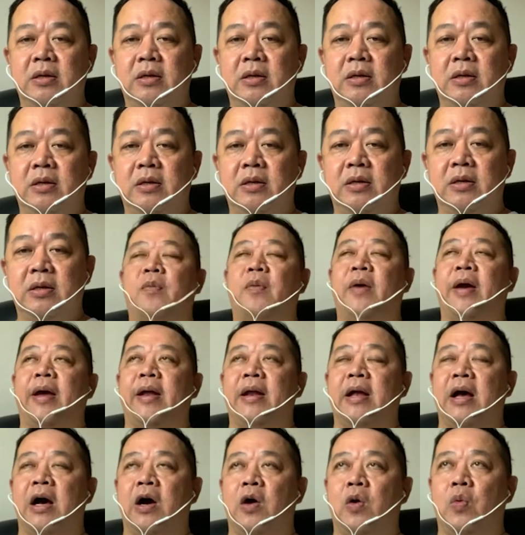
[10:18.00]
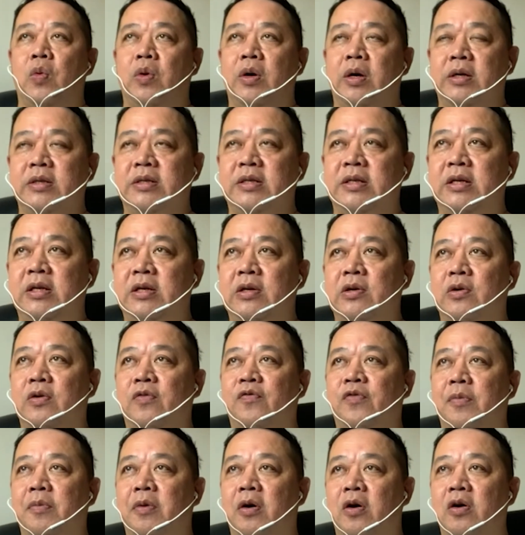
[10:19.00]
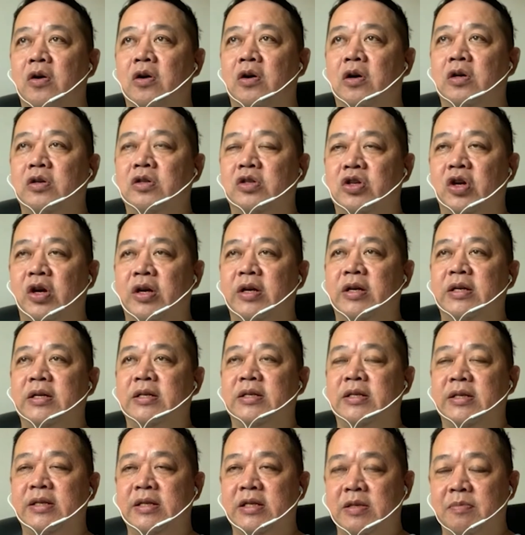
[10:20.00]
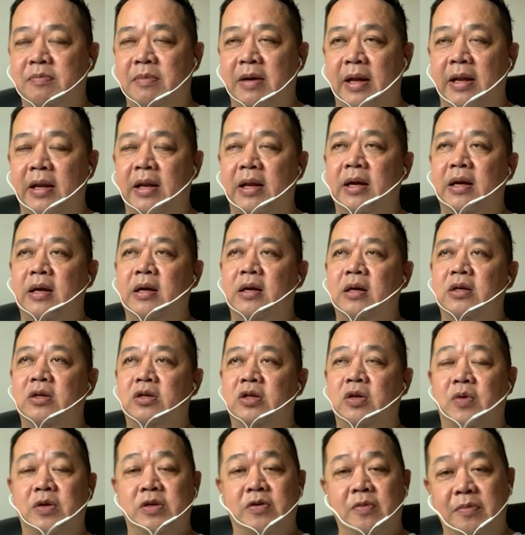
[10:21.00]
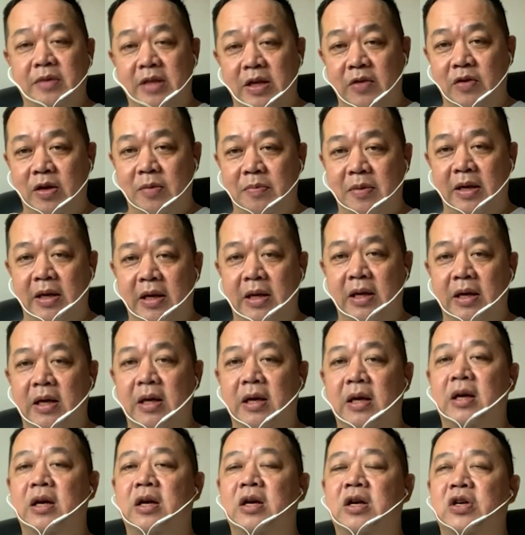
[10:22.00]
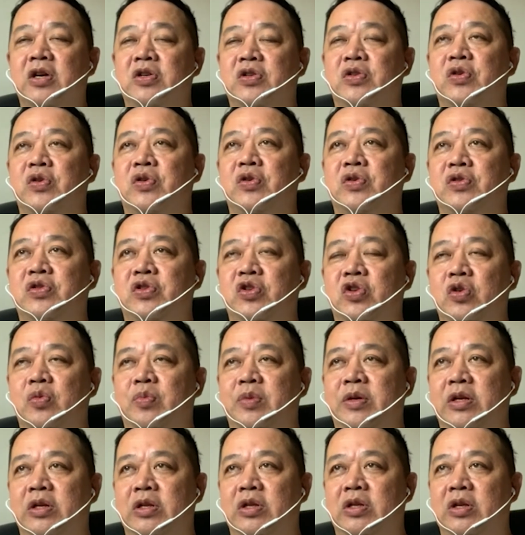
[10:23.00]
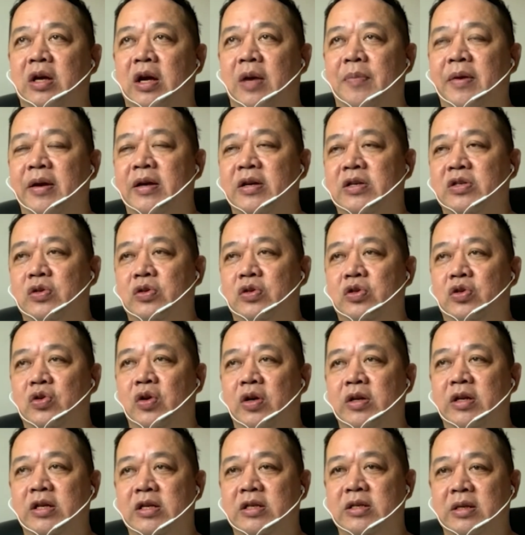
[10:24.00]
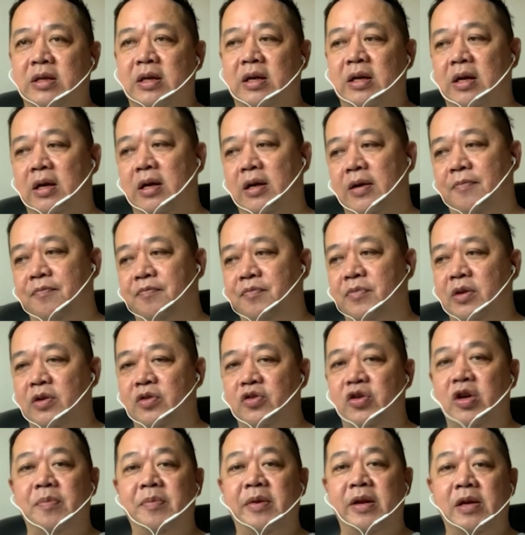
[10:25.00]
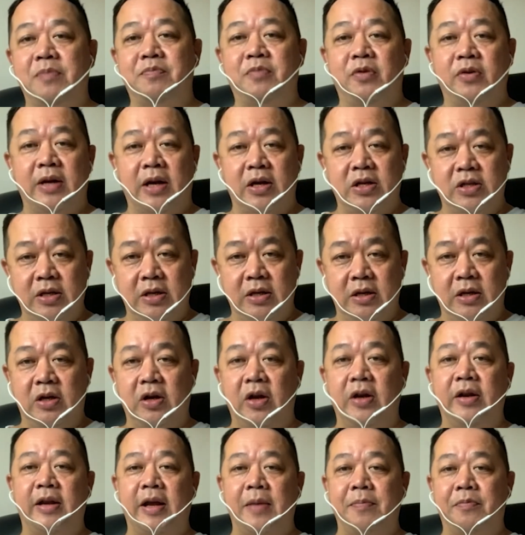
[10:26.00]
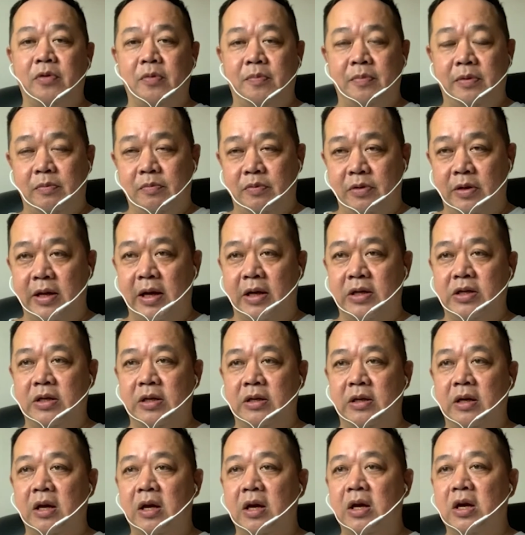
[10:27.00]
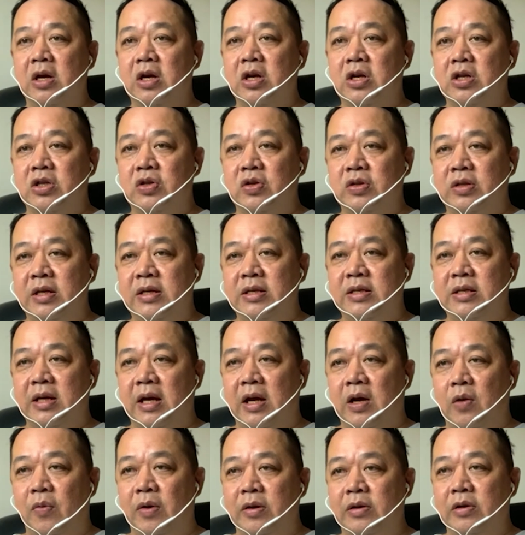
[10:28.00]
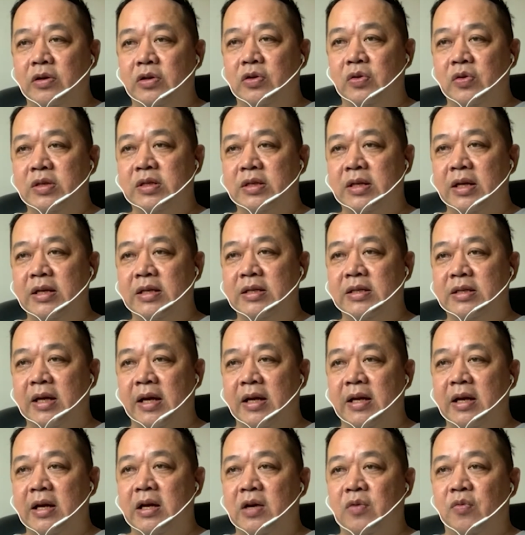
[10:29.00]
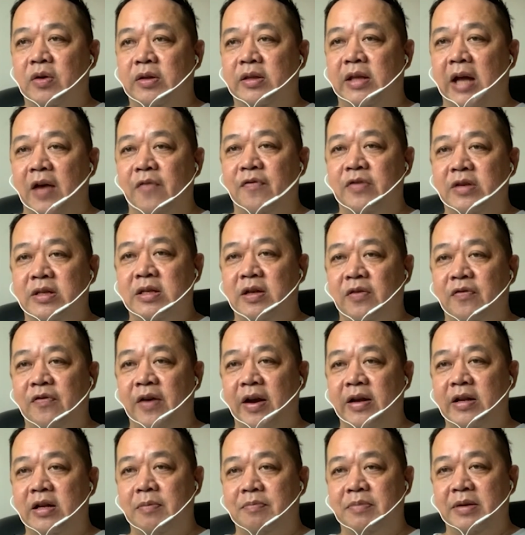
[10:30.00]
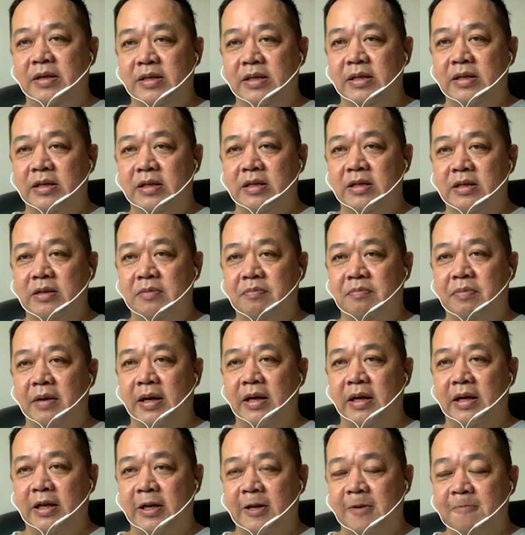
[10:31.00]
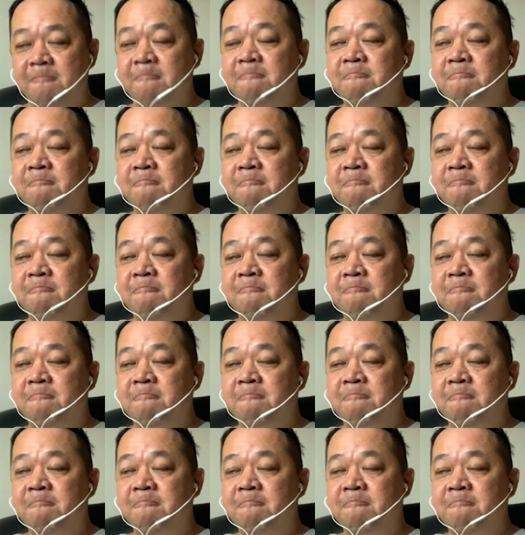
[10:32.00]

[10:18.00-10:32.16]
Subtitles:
Right? When our CEO from Hong Kong joined us this month, she was from TVB. So she'll be helping us to do all this 3-minute production, content production. So these are one of those things that will diversify the business by